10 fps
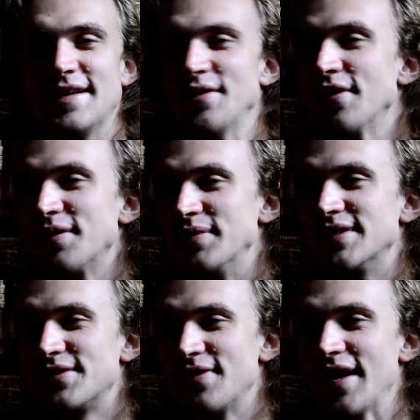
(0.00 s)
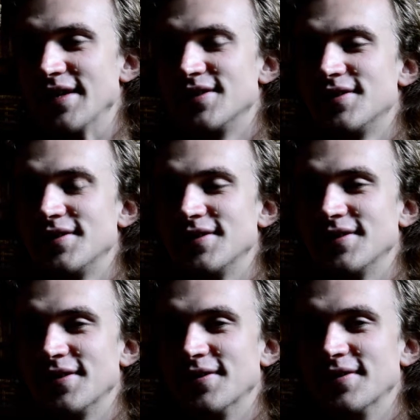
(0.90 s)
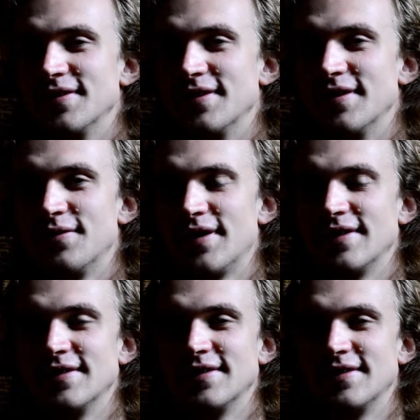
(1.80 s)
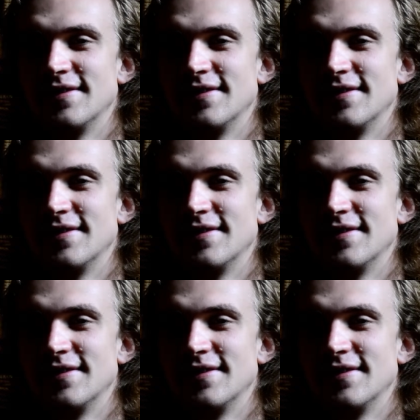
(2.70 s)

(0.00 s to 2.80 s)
you look a bit strange, you know, when,